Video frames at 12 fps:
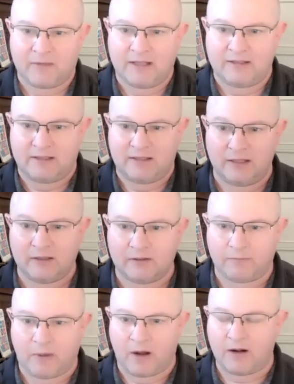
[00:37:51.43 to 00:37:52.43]
is
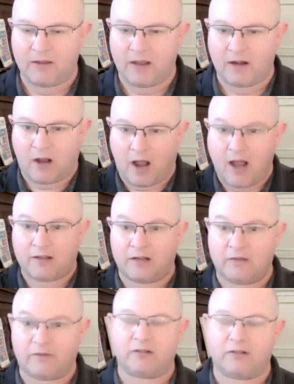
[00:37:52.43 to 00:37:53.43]
still part of their
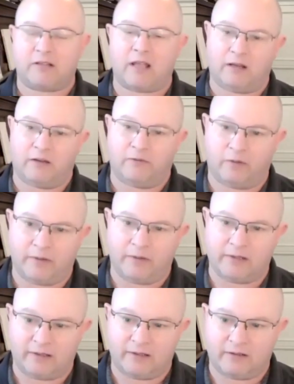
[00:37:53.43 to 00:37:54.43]
cognitive understanding of your
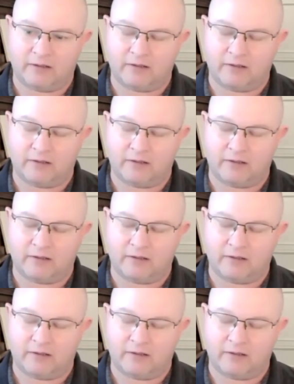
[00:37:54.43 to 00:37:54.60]
business.